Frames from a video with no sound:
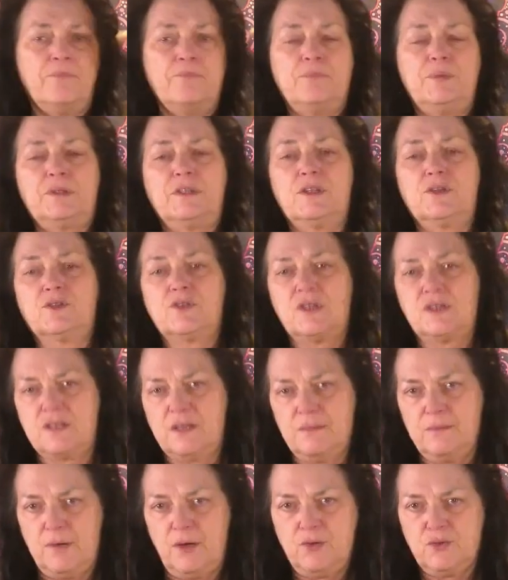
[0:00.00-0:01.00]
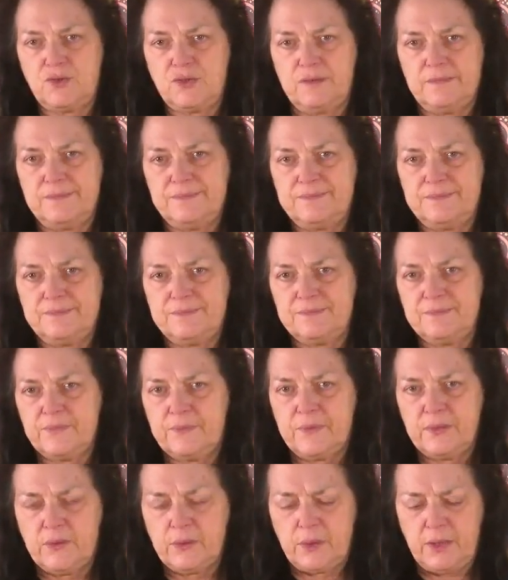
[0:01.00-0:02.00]
But there's this emotion,
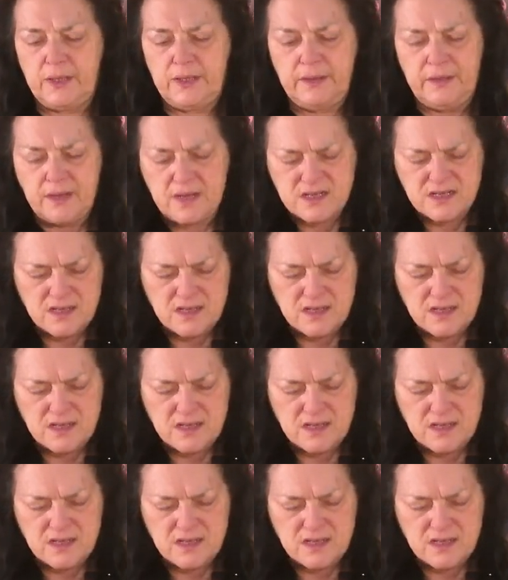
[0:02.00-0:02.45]
okay?